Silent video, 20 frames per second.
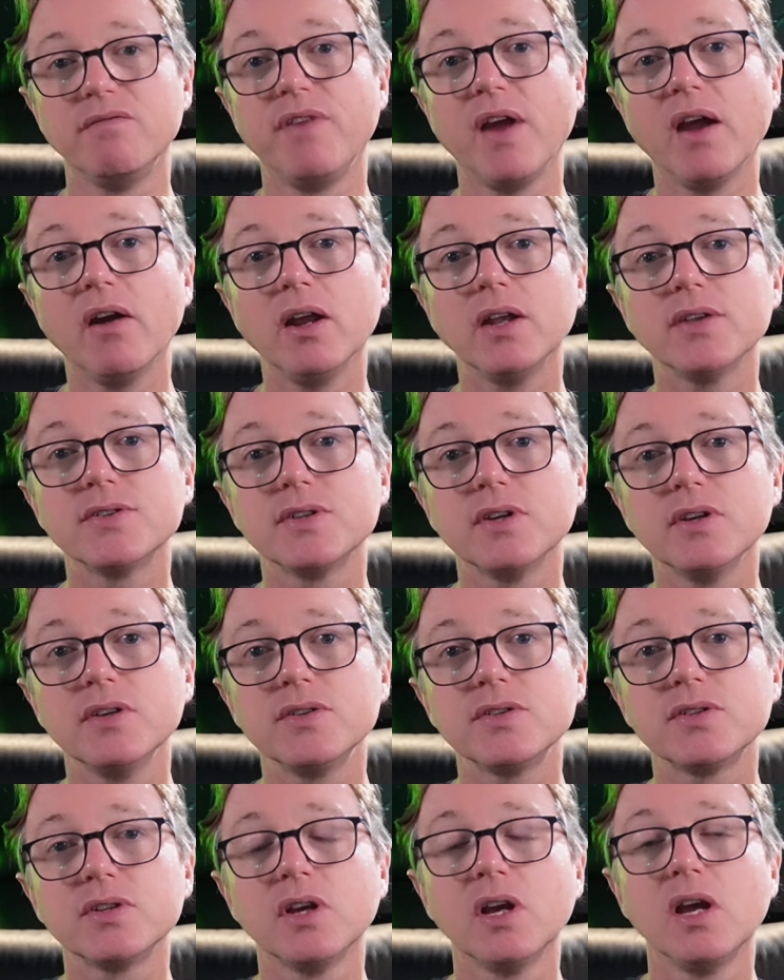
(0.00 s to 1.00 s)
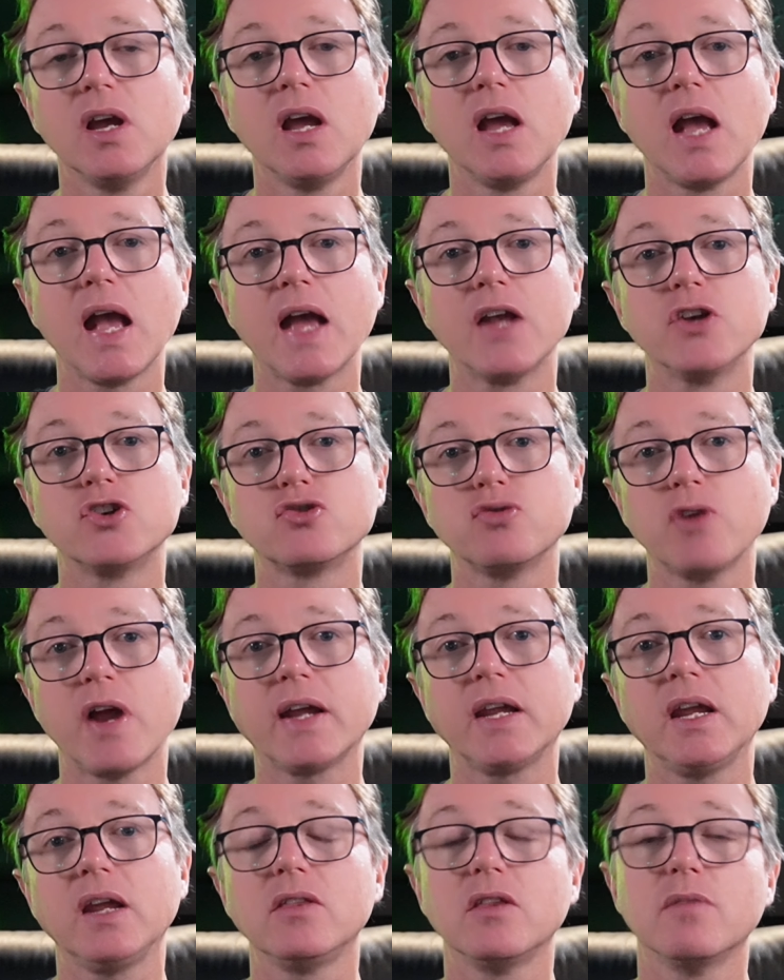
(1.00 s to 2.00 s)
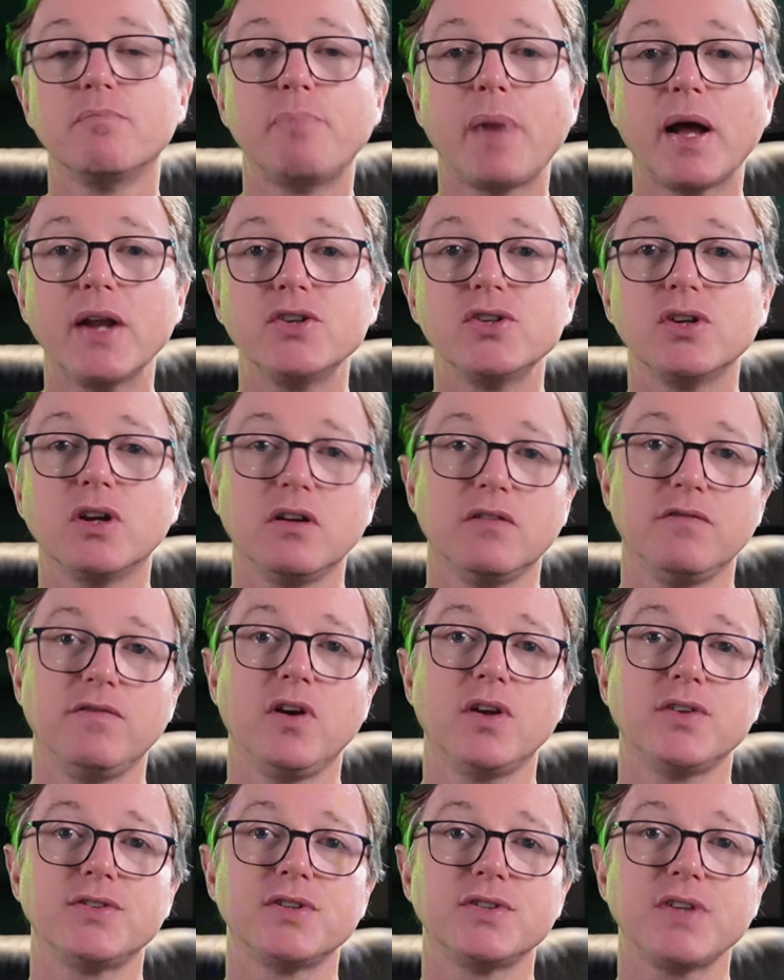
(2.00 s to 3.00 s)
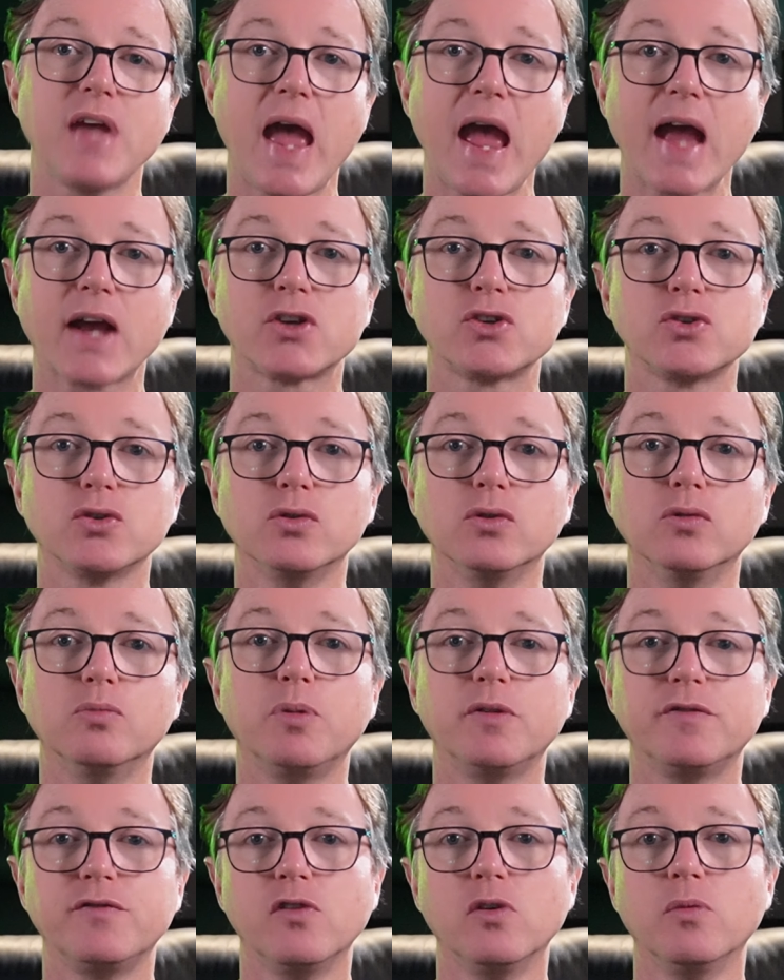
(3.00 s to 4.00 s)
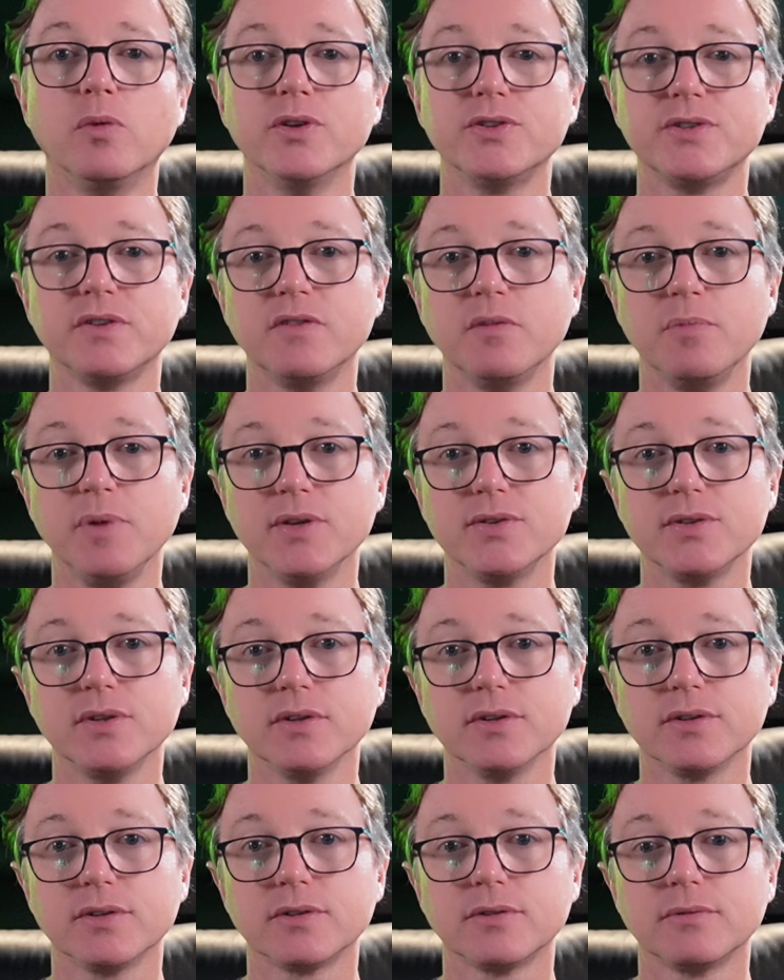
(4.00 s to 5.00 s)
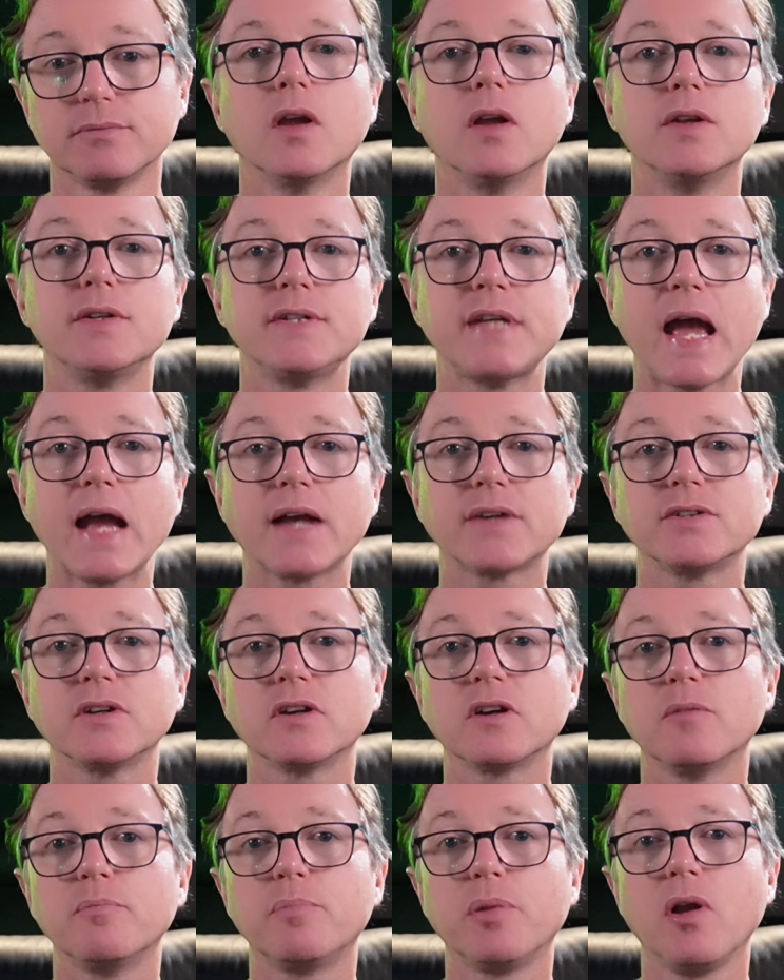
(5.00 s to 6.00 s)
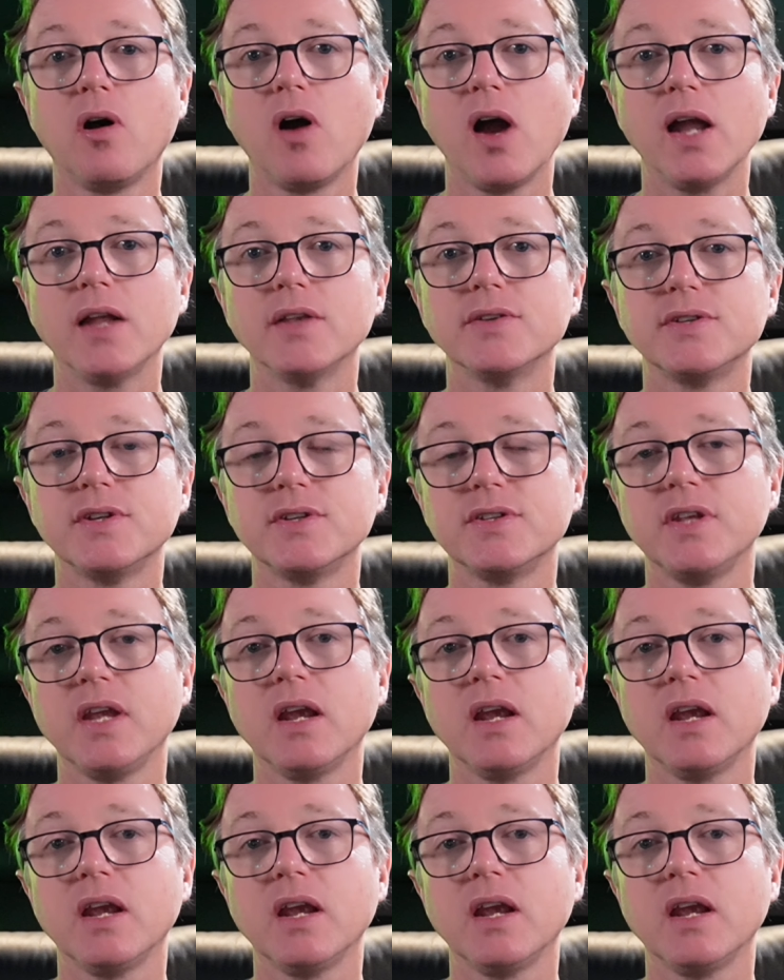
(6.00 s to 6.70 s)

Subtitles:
variances and tracking the budget versus actual performance of the business. Tax and compliance is an